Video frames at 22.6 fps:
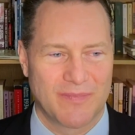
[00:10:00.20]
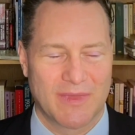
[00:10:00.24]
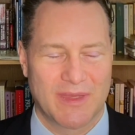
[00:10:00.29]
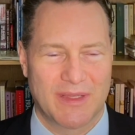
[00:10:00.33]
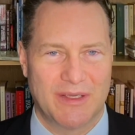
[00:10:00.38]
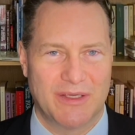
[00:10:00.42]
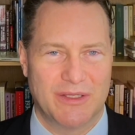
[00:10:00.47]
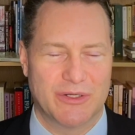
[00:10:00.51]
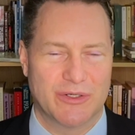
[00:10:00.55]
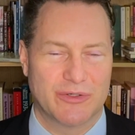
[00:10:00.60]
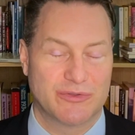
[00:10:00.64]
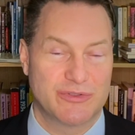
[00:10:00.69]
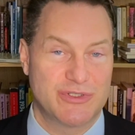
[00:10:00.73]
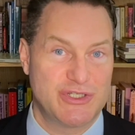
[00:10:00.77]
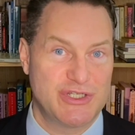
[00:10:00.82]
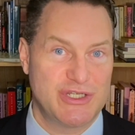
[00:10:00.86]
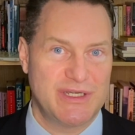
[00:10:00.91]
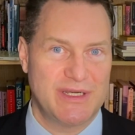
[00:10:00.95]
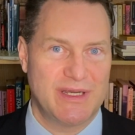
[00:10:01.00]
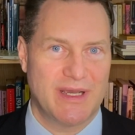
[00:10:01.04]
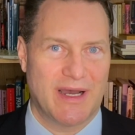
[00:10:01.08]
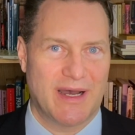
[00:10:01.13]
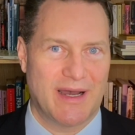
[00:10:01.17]

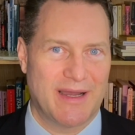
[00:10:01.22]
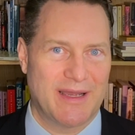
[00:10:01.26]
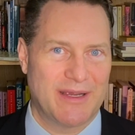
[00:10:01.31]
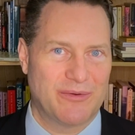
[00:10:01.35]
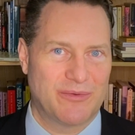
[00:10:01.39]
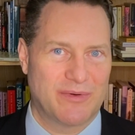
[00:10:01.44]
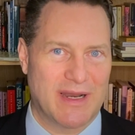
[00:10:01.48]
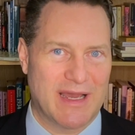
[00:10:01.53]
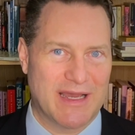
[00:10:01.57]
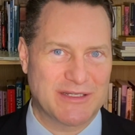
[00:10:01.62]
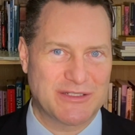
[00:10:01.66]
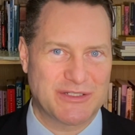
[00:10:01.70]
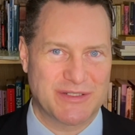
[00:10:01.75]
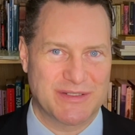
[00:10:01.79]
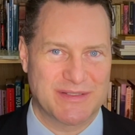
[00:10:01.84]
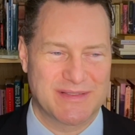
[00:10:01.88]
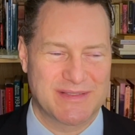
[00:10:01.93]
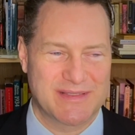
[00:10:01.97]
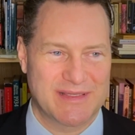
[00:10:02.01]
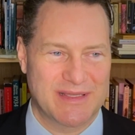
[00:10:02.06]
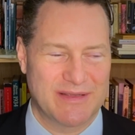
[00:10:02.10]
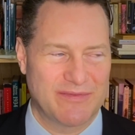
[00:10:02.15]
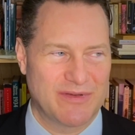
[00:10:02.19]
GI
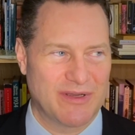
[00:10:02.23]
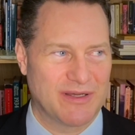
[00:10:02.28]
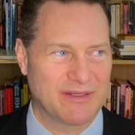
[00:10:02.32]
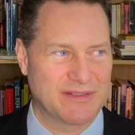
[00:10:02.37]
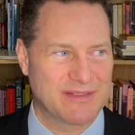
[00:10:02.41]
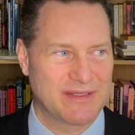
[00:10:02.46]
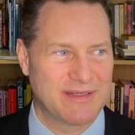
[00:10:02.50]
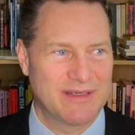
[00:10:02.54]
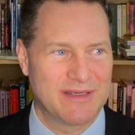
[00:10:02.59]
rations. They've got